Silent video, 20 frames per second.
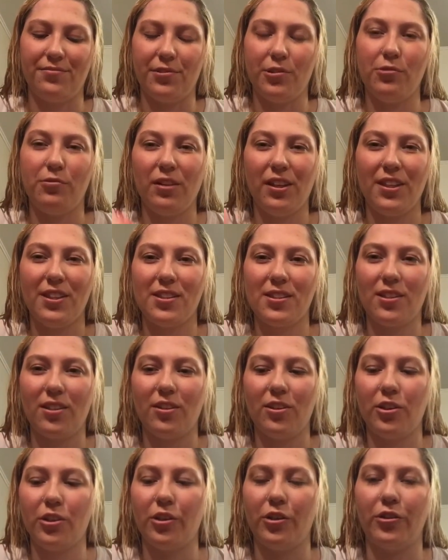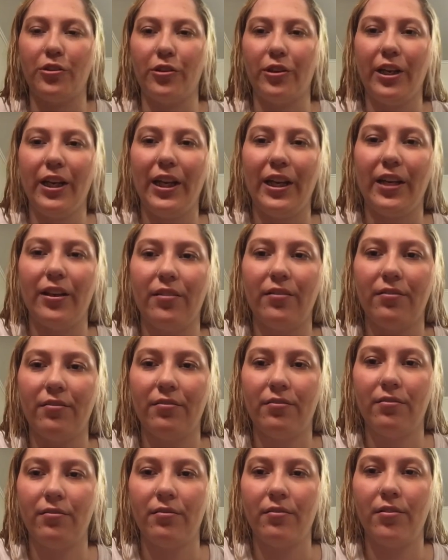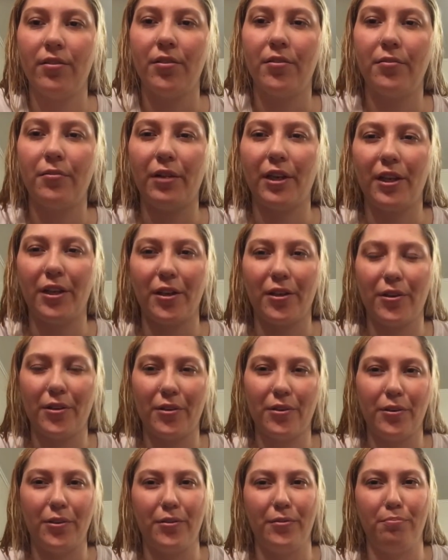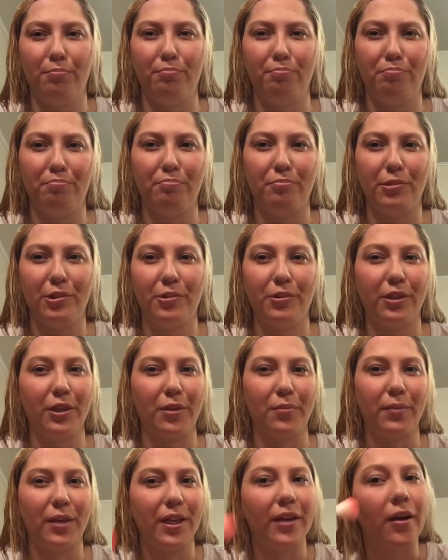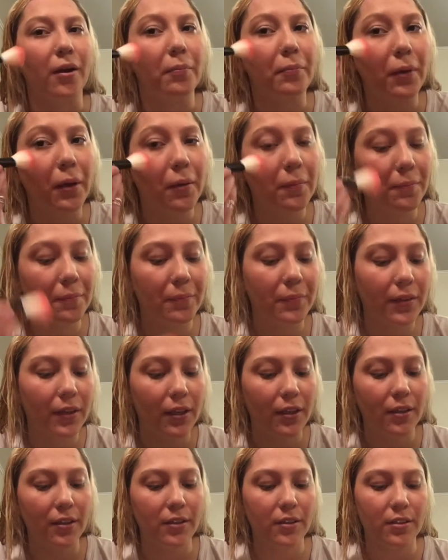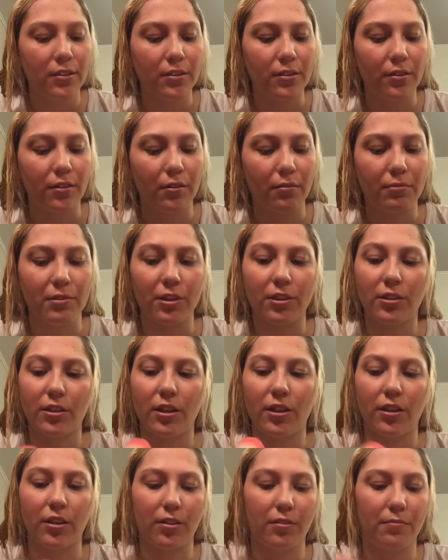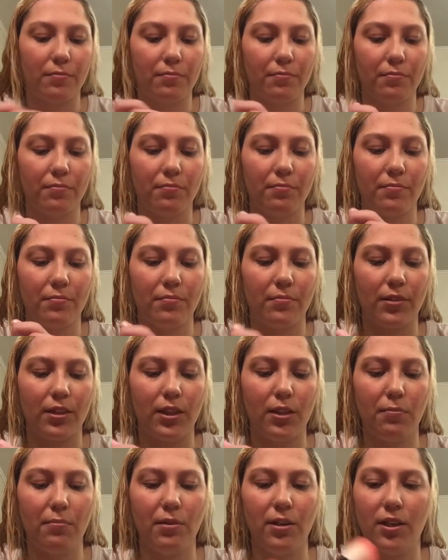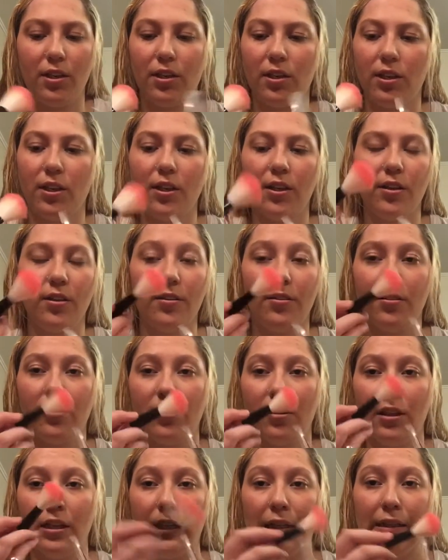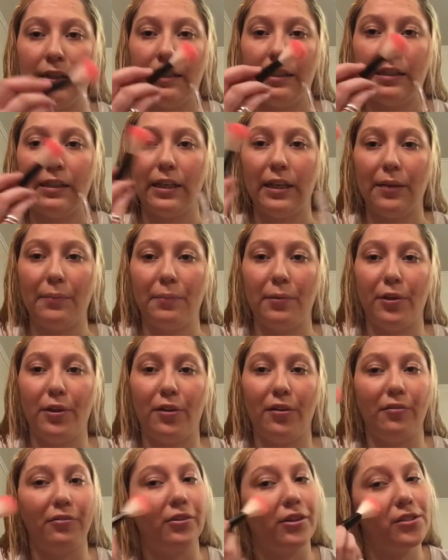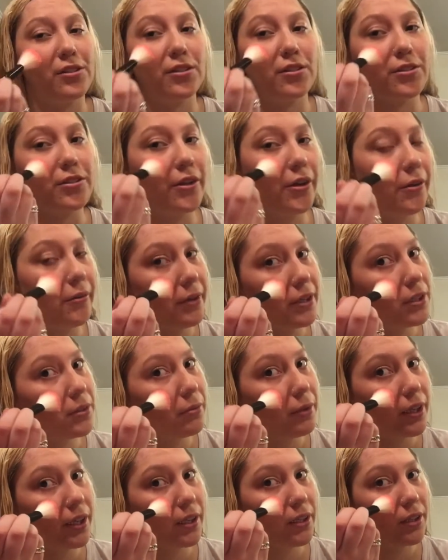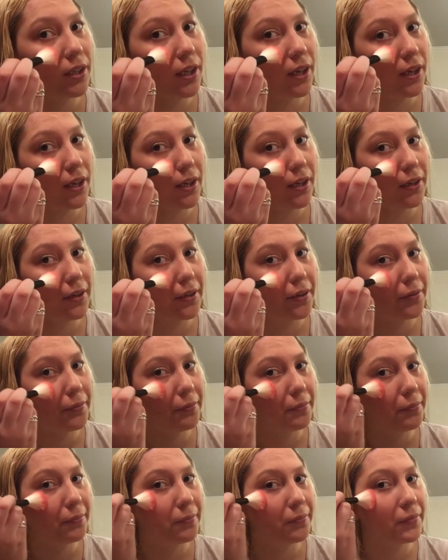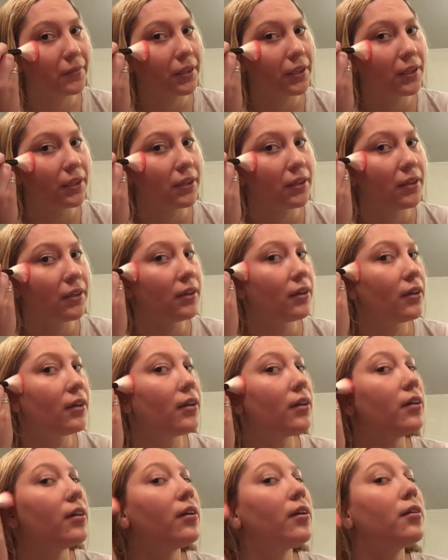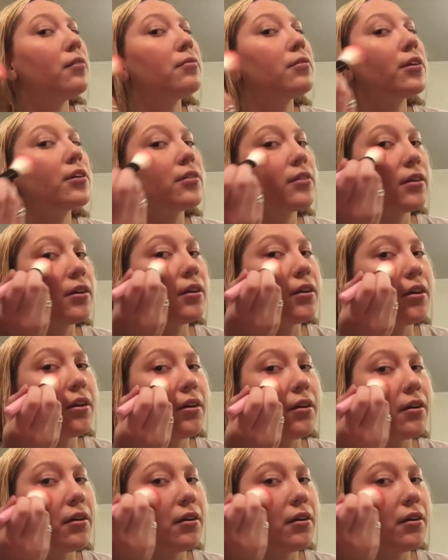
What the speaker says: who wants to look green when you're doing your makeup? So I'm just gonna dip it in here, tap it off because there's always wicked lot on it. I'm just gonna